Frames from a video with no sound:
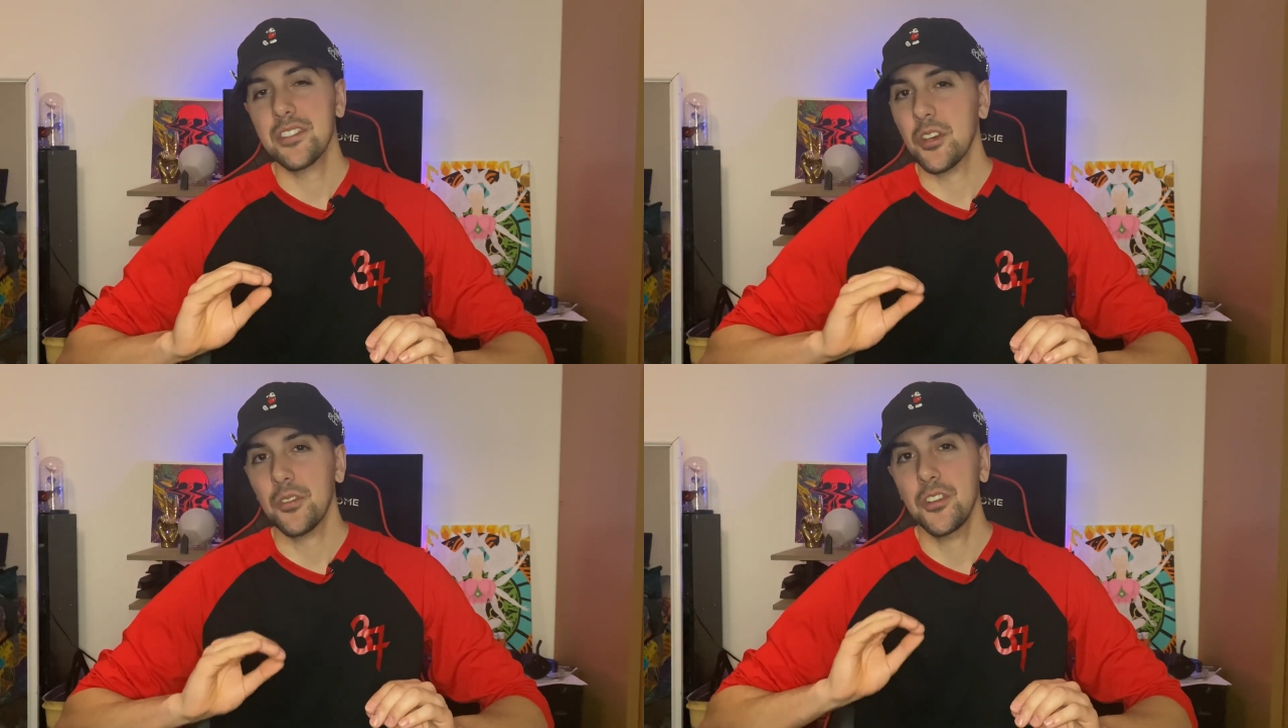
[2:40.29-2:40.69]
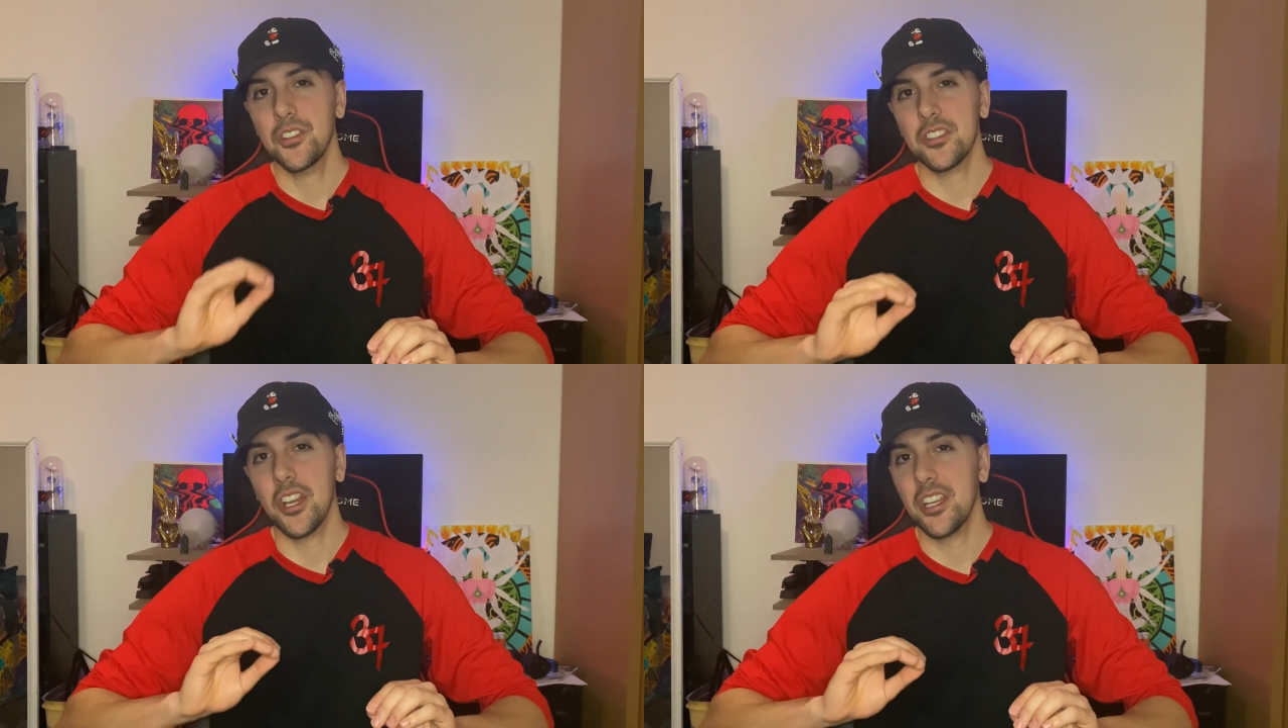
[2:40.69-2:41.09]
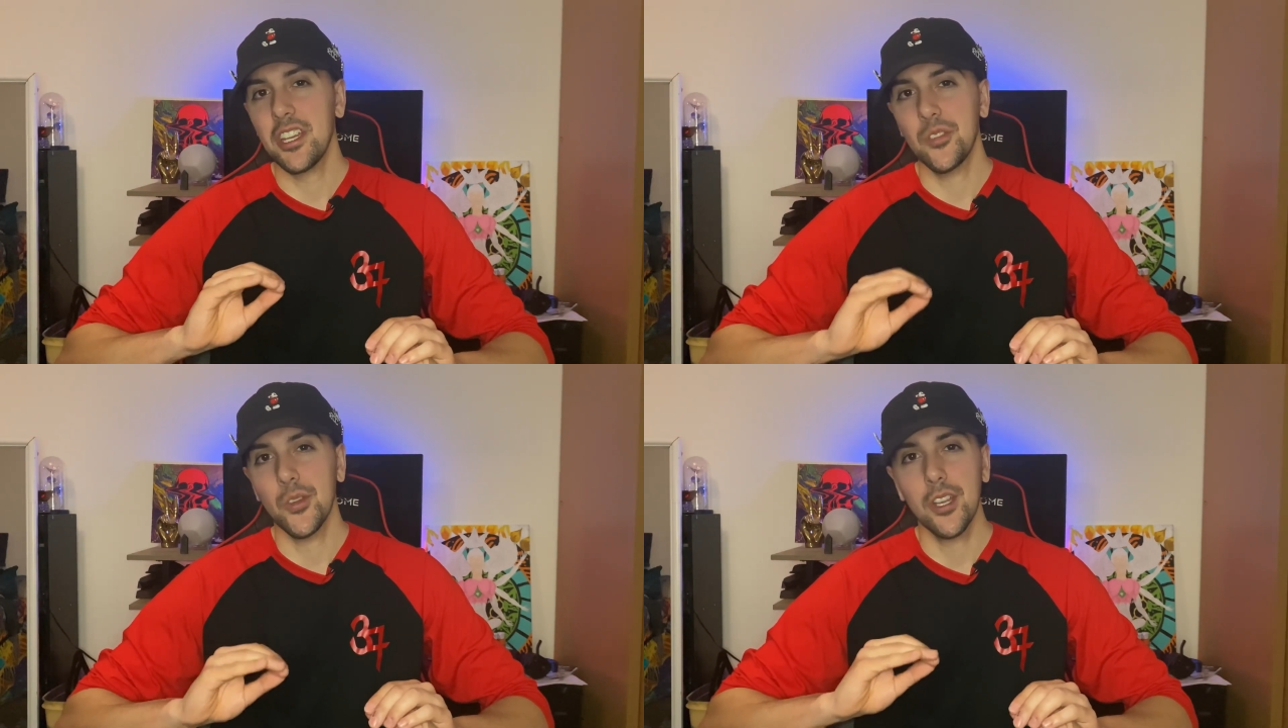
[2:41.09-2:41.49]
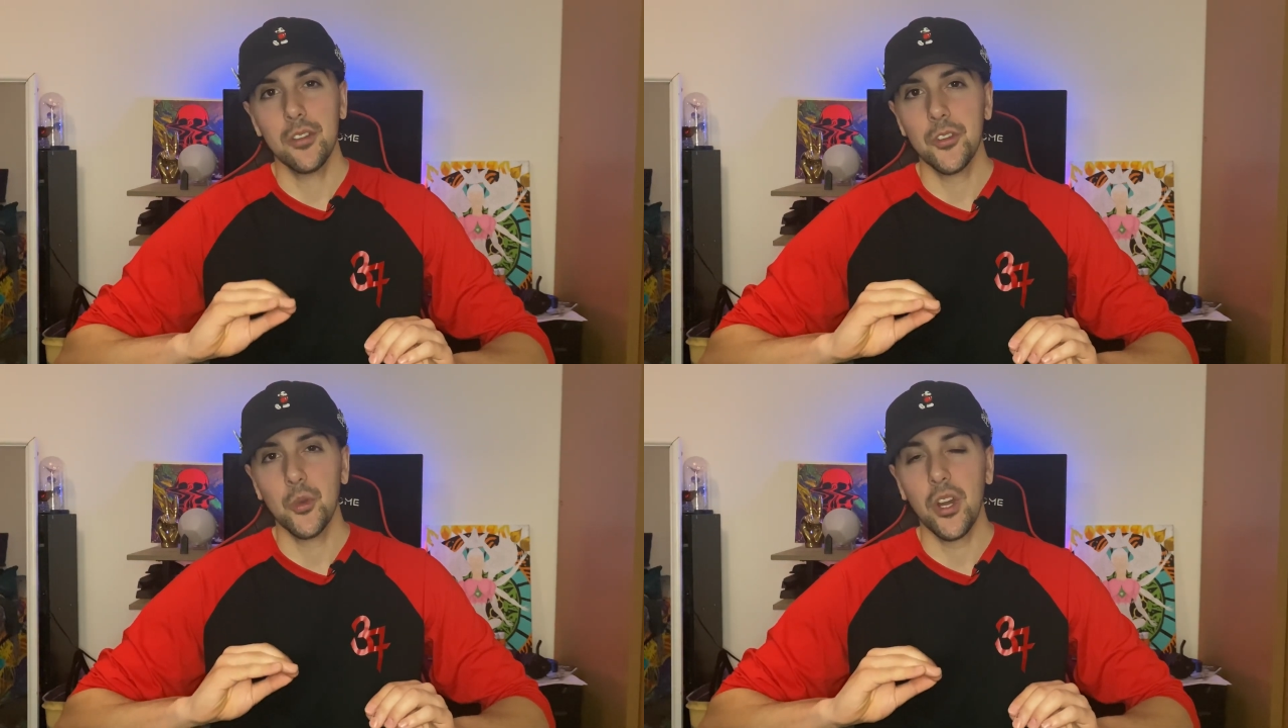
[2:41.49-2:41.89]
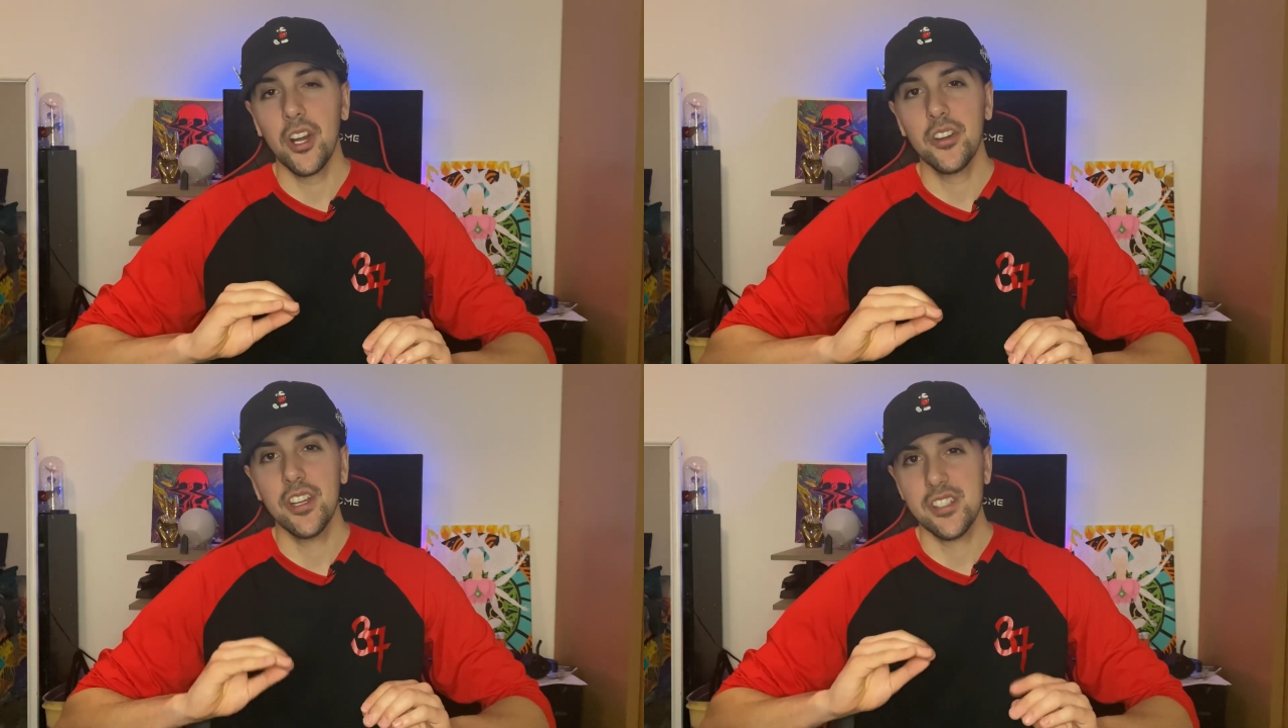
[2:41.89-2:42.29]
so if you start it and run it for a
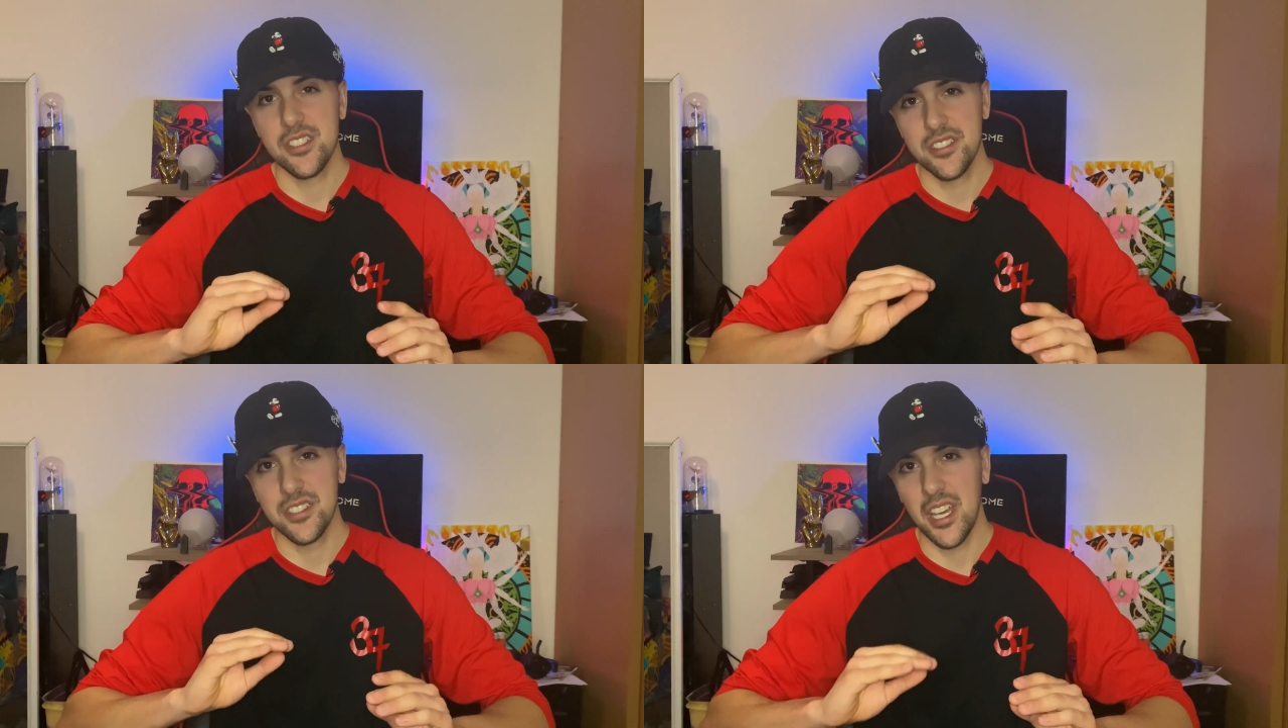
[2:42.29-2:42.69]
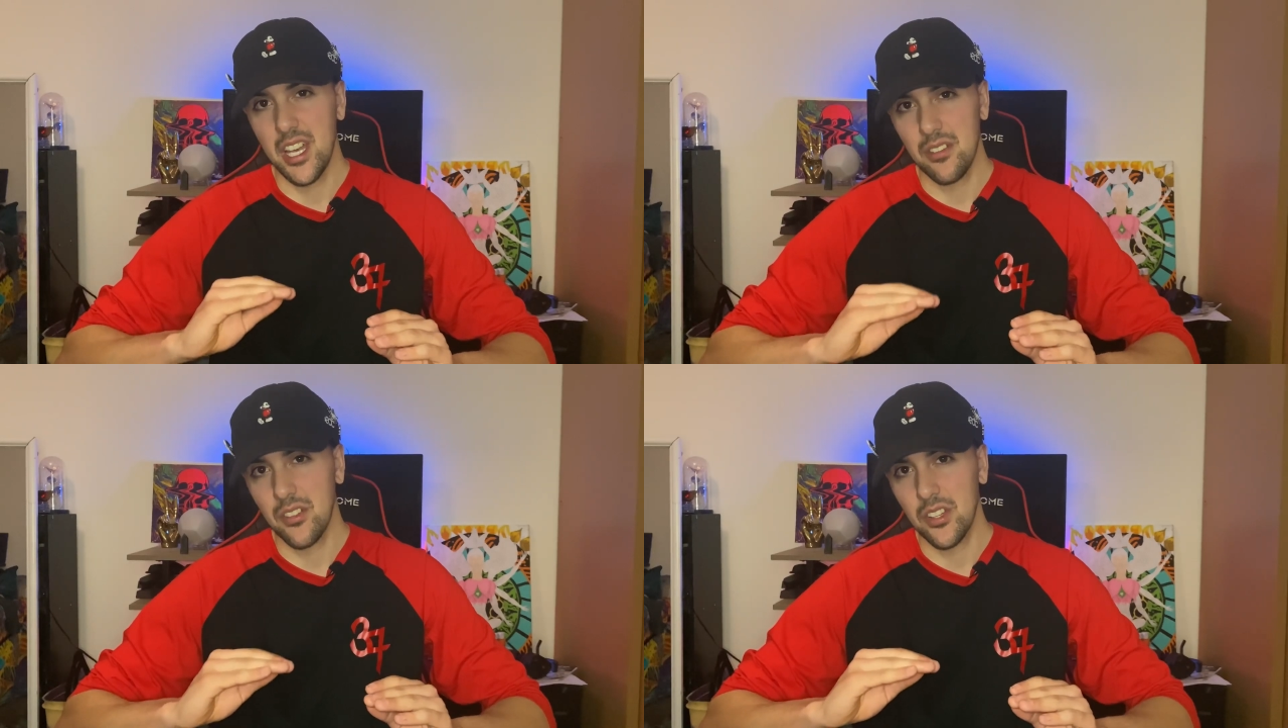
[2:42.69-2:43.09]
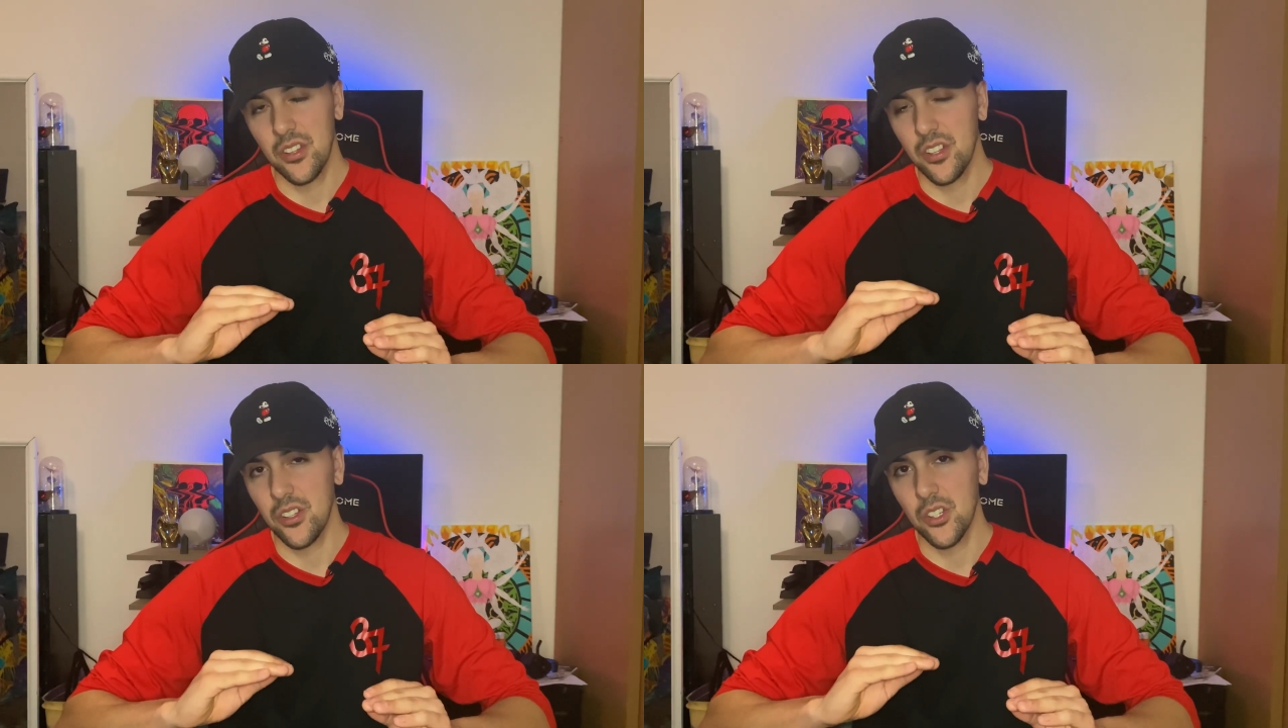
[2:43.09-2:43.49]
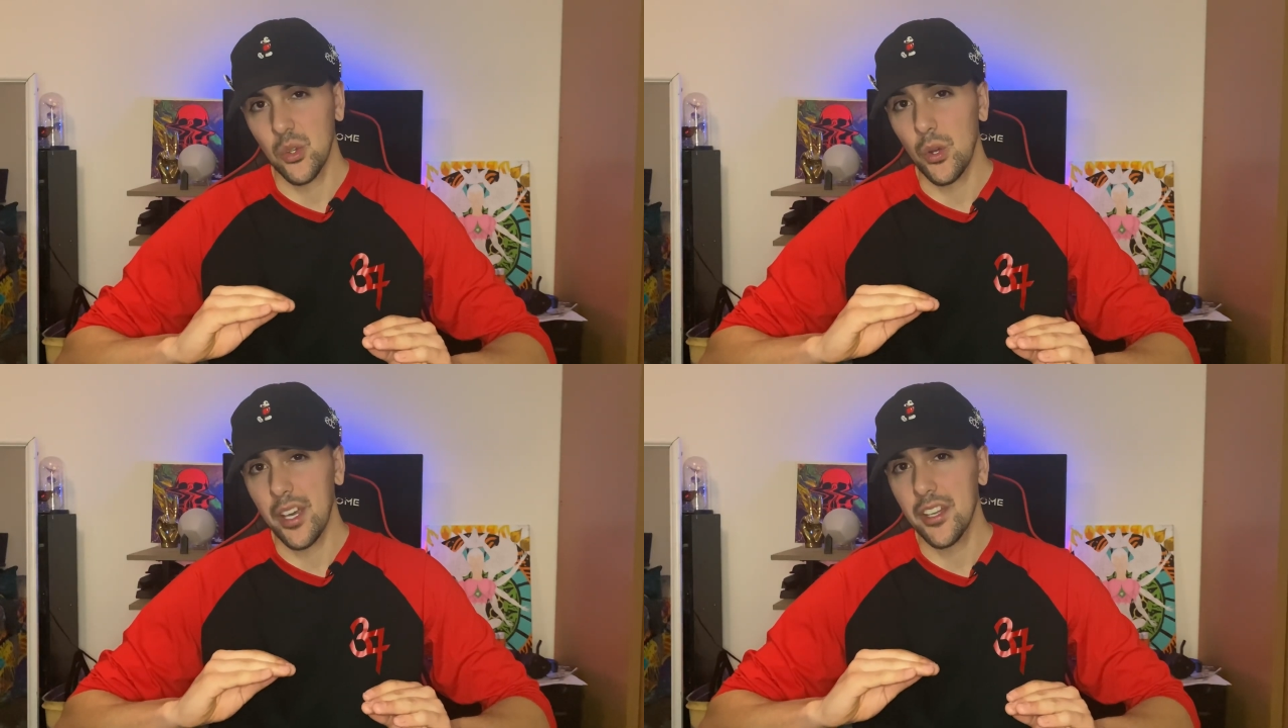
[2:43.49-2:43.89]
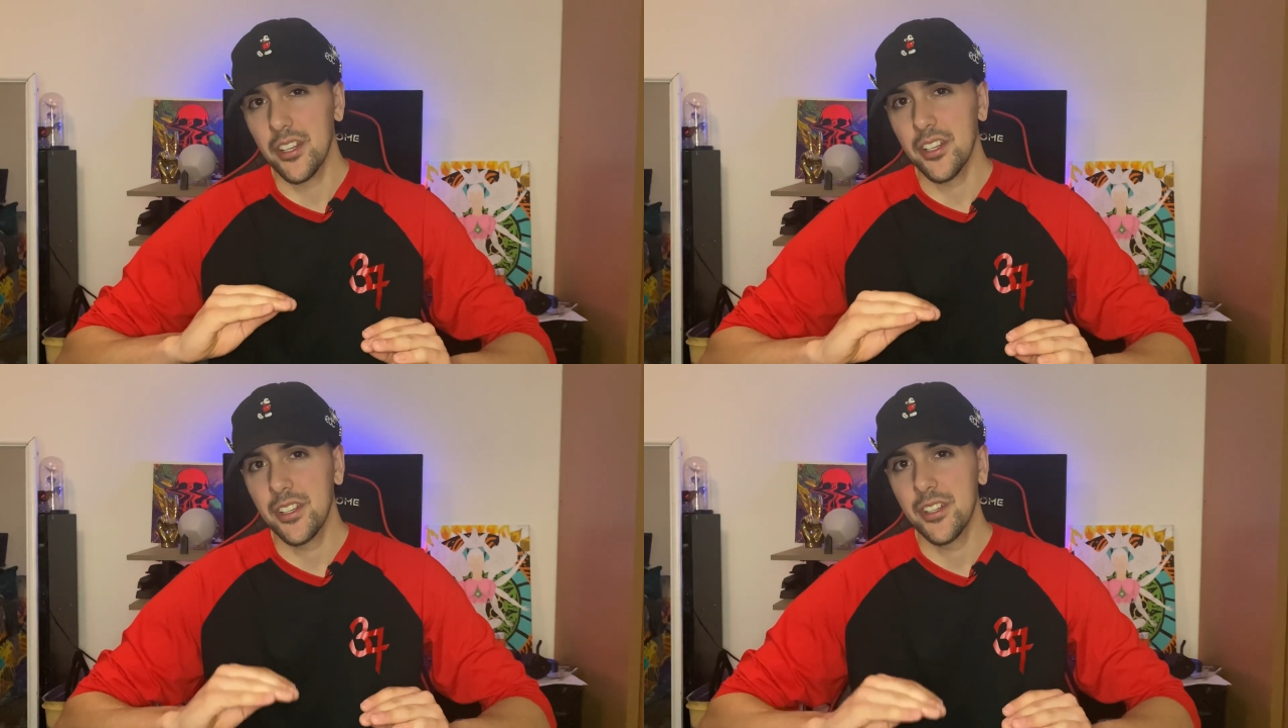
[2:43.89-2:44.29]
while, it's just kind of a little quieter,